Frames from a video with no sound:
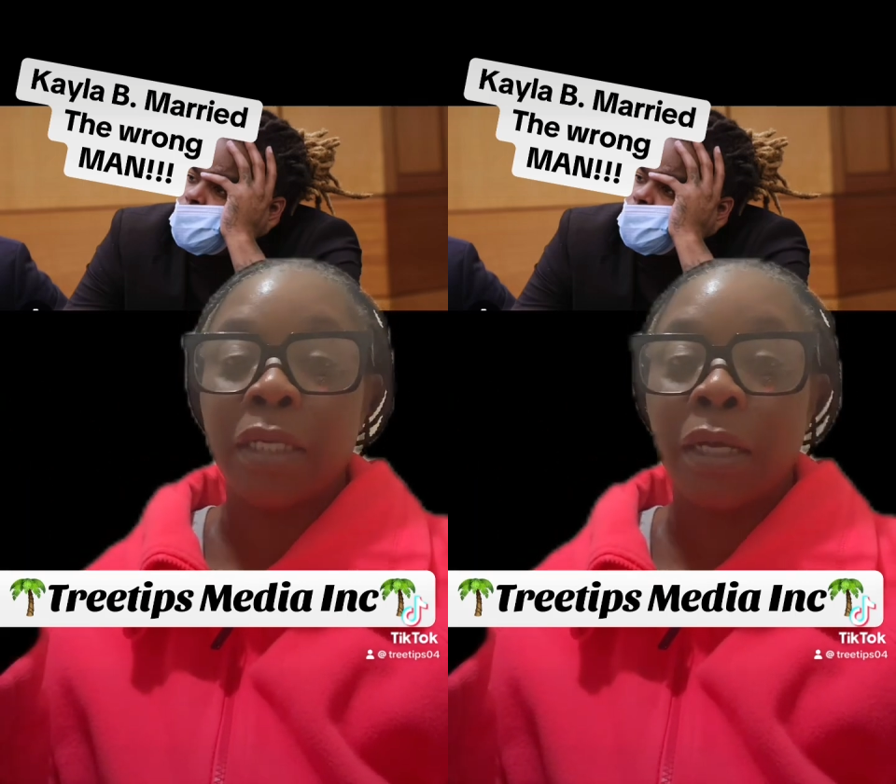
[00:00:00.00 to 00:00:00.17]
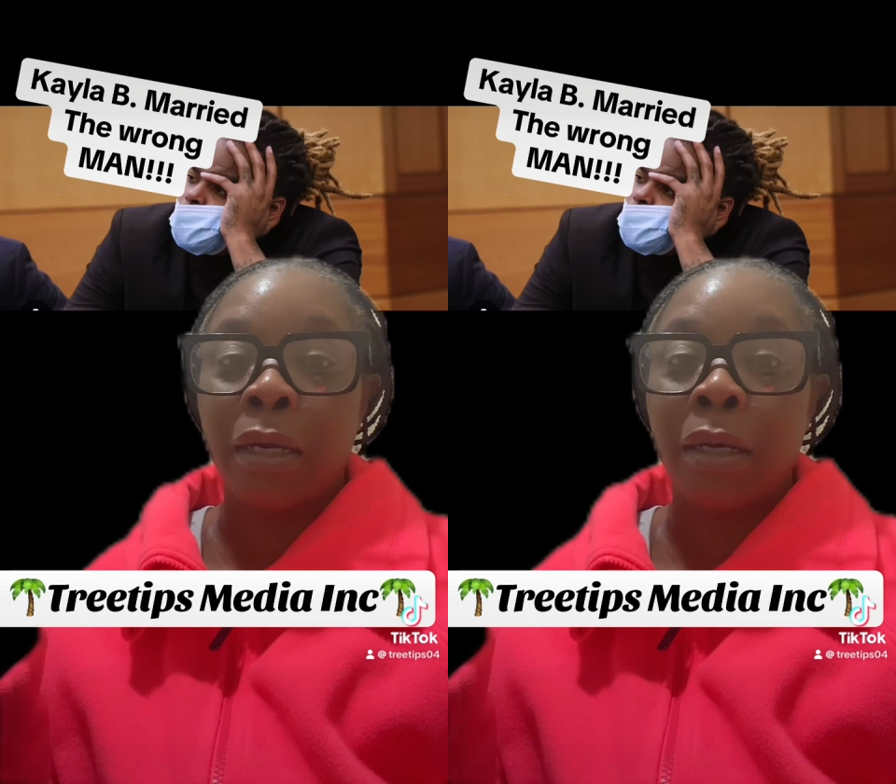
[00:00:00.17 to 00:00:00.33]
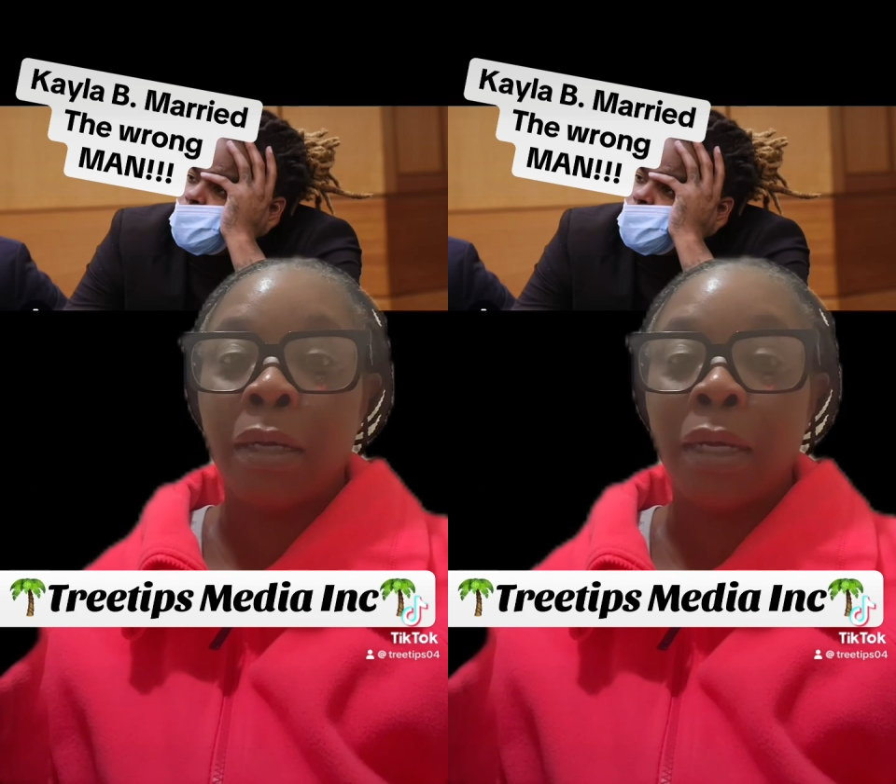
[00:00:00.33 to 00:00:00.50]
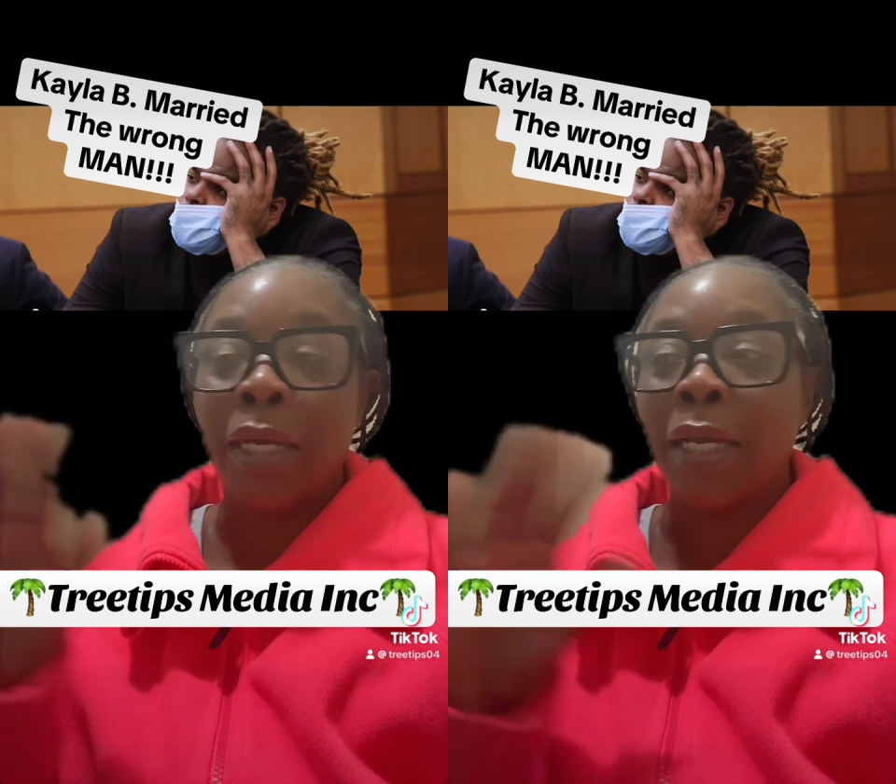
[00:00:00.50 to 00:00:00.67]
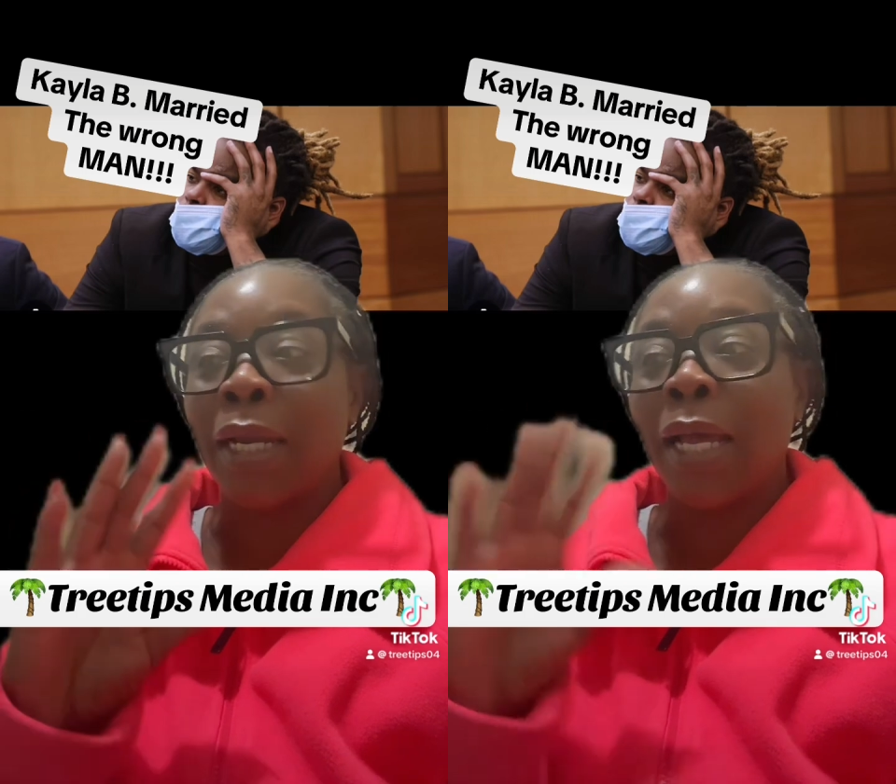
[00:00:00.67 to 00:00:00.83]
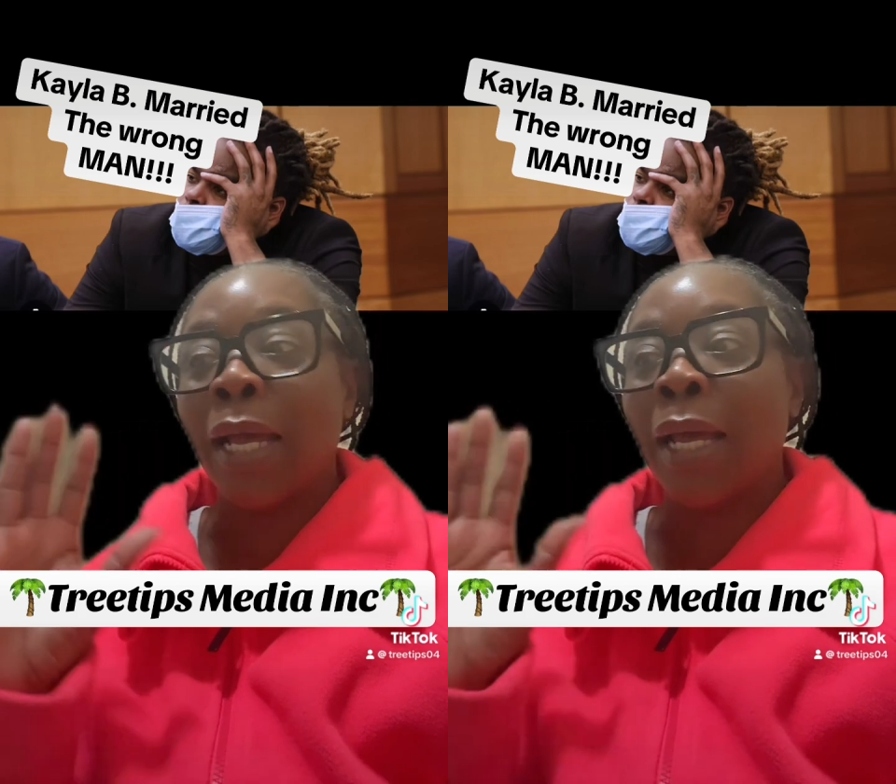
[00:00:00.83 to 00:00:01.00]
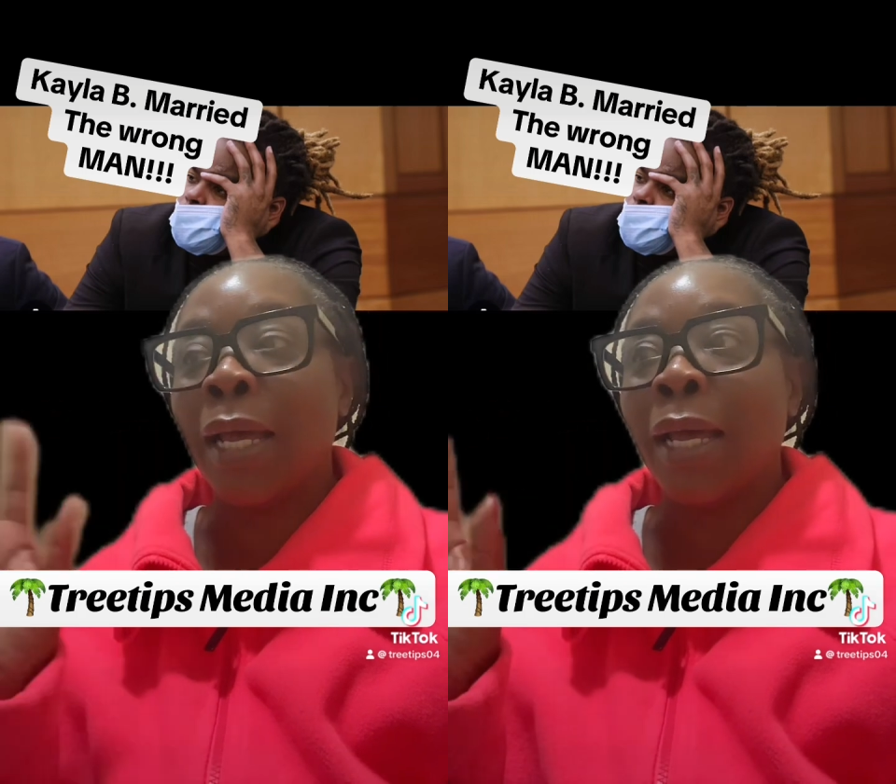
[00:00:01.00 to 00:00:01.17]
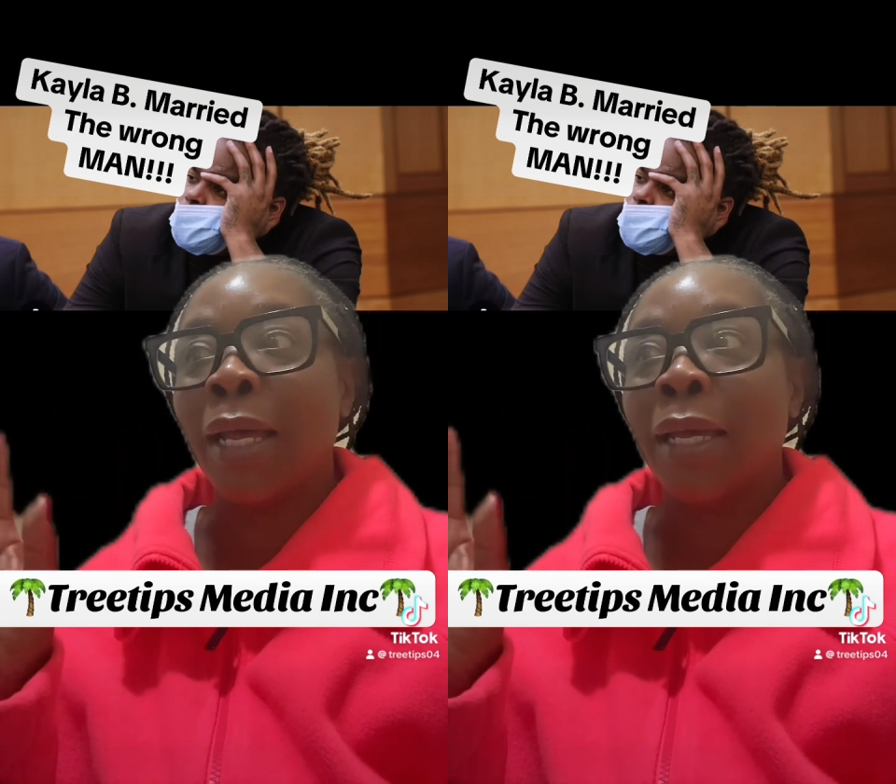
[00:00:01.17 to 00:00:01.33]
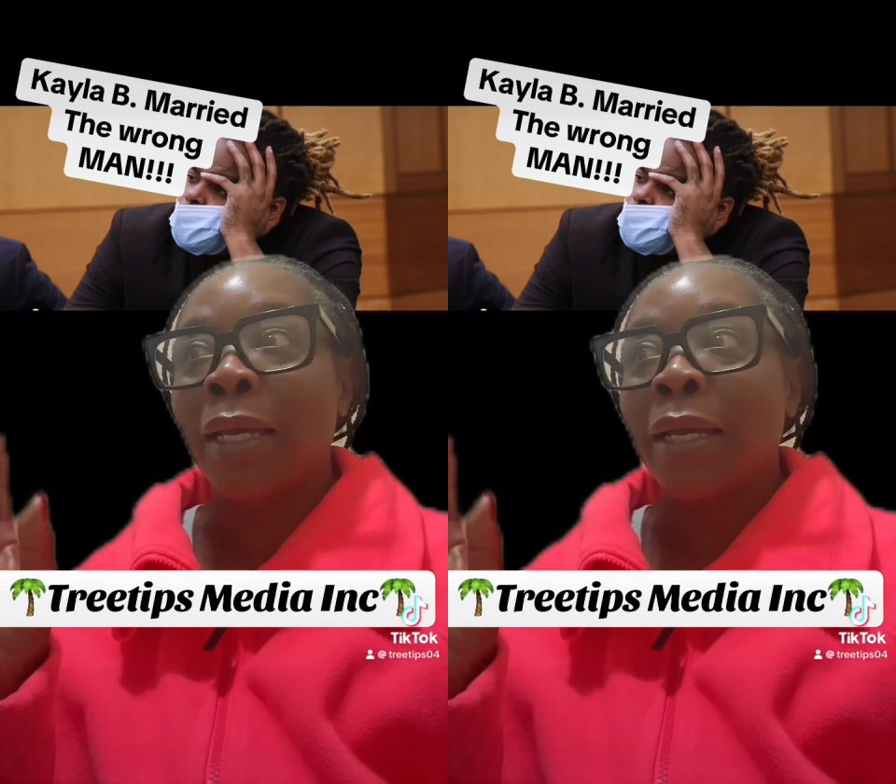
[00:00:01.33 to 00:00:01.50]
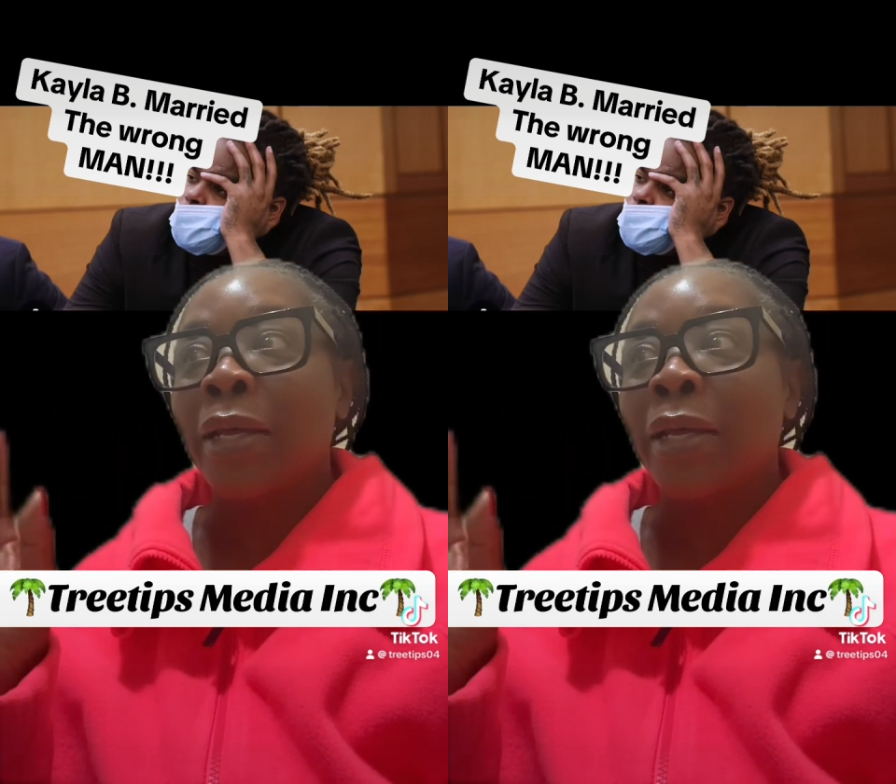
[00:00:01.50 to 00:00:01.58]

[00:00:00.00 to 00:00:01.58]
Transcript: y'all, and I